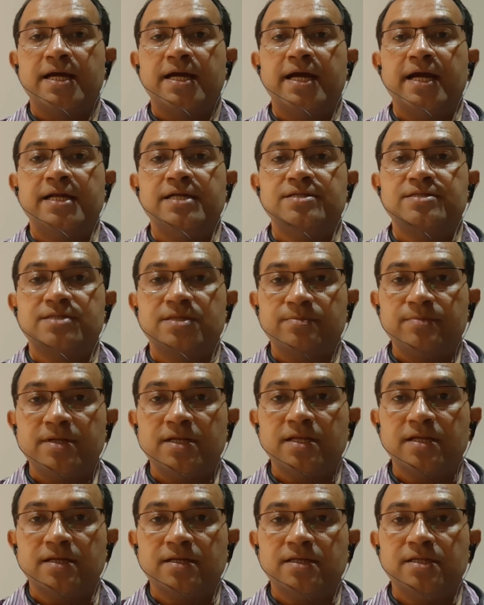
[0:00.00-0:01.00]
And
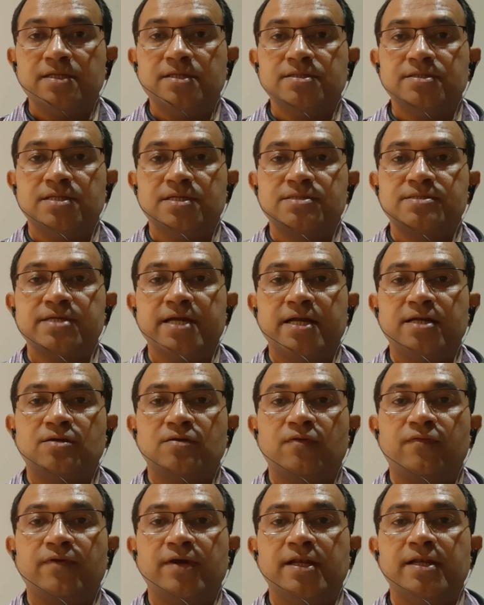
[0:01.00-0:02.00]
similarly, the set
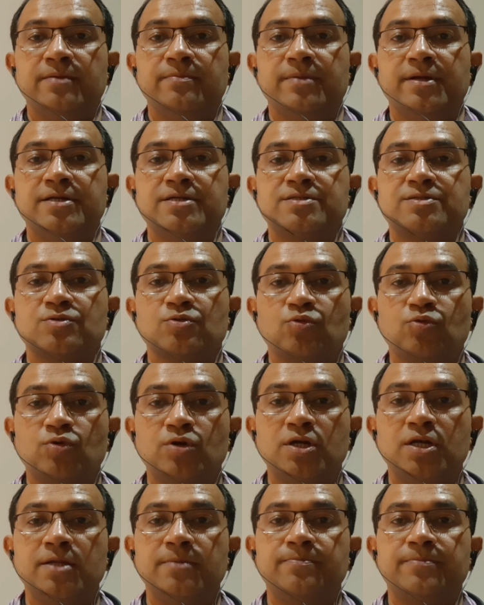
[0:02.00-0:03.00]
of elements
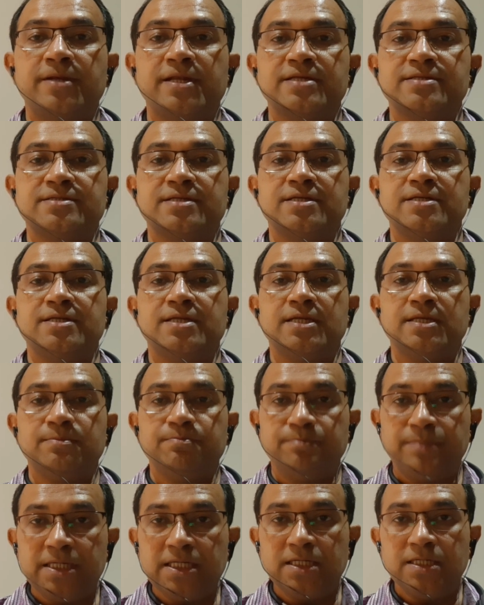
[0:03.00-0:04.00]
only present
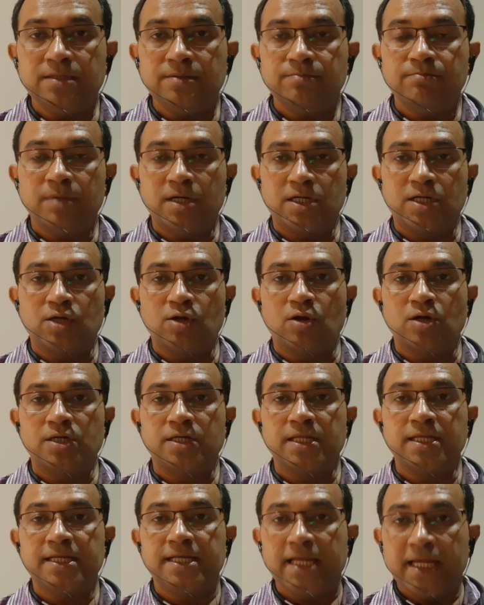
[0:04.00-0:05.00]
in B but not
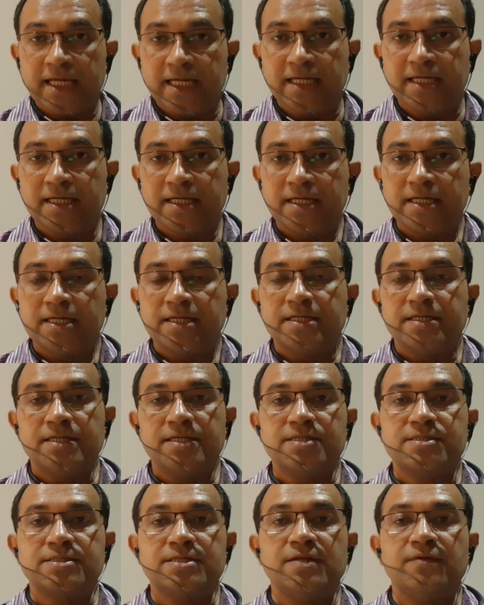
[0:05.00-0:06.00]
in A
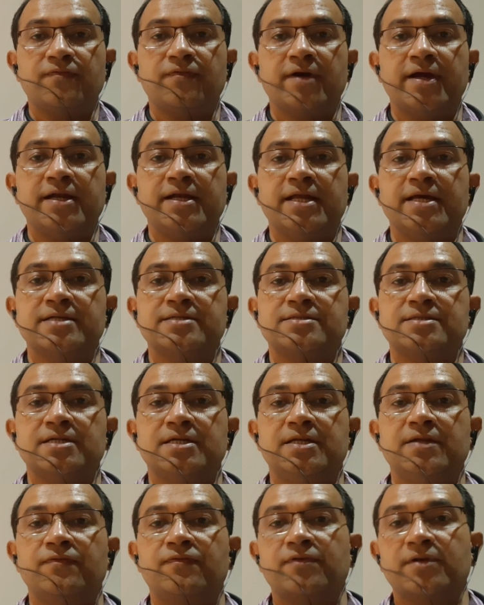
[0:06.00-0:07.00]
is defined as the
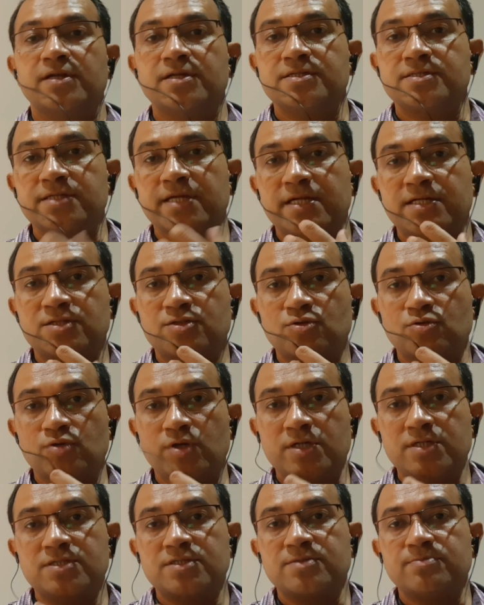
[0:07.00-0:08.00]
different set,
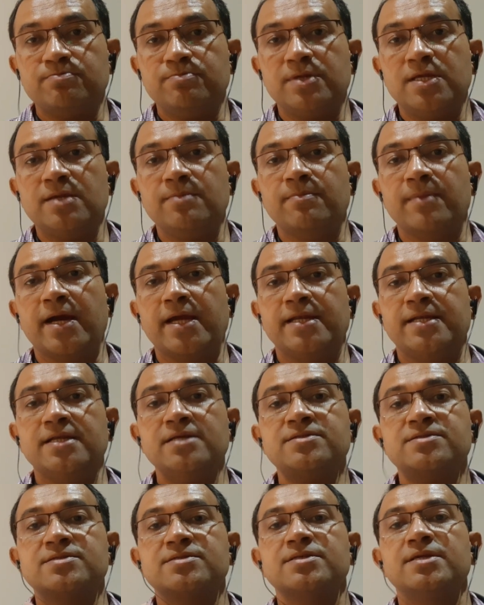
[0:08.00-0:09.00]
students, B
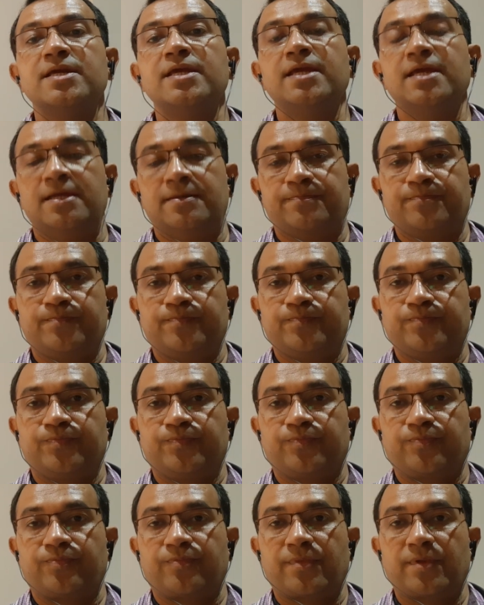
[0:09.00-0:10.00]
minus
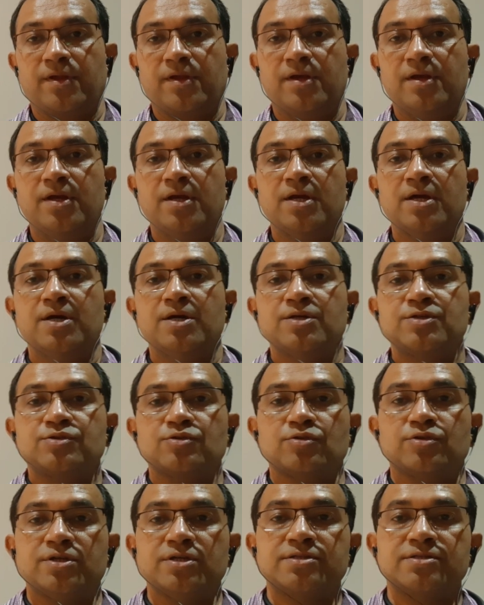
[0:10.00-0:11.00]
A.
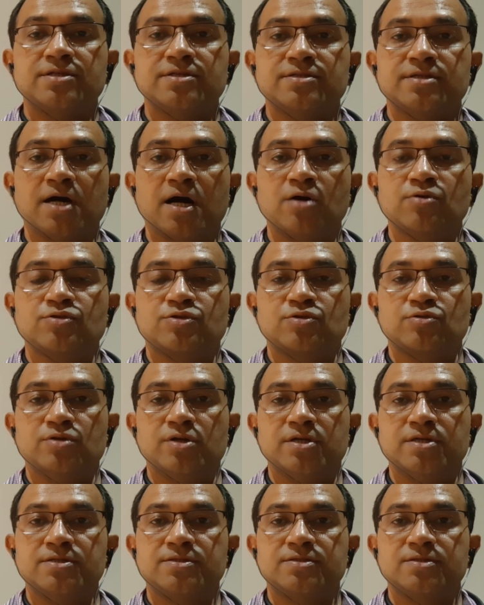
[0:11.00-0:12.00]
So this is how,
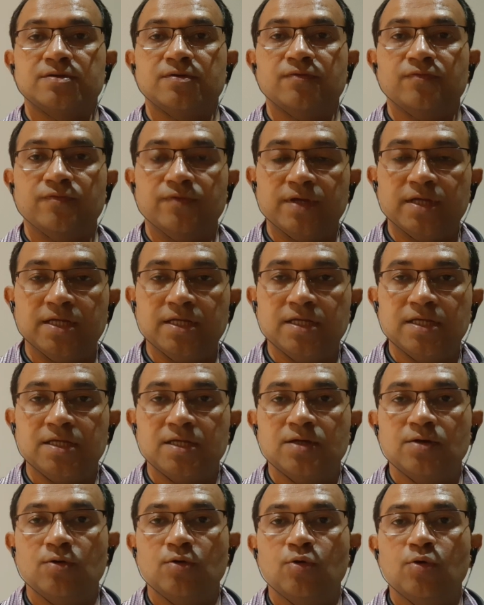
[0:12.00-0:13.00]
students, we
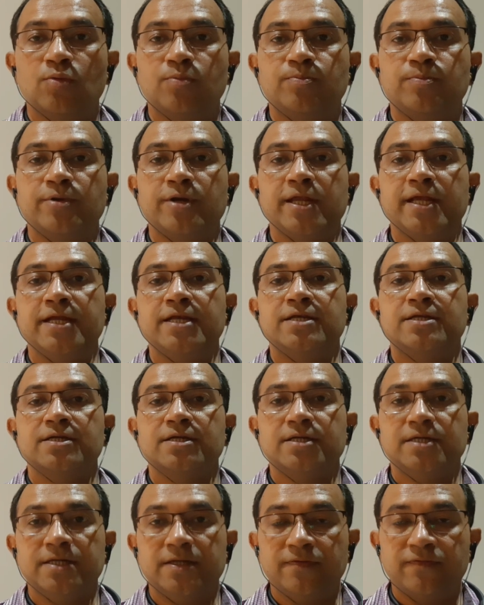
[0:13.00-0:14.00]
operate
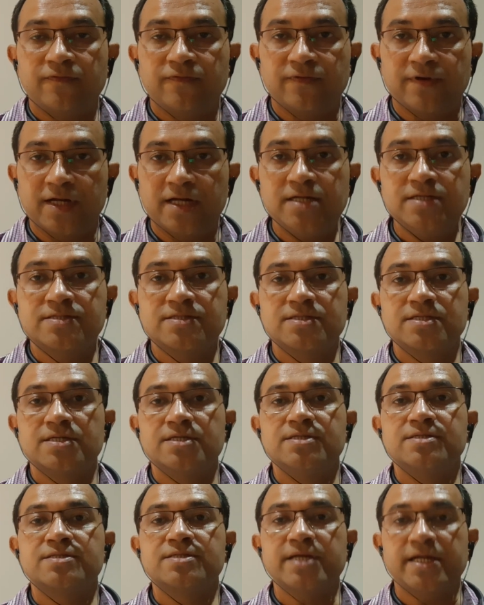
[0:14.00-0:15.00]
difference
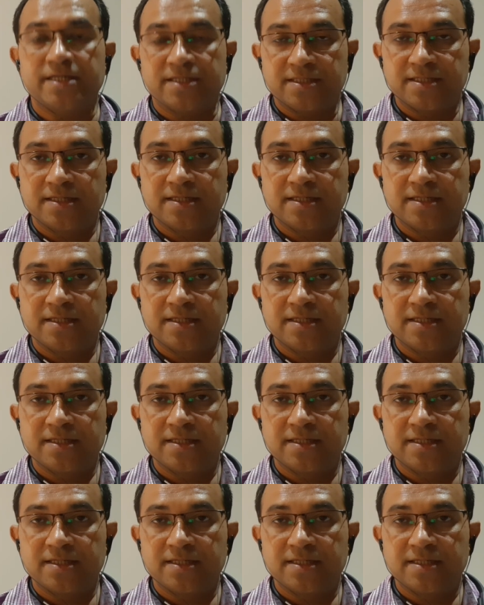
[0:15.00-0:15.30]
set.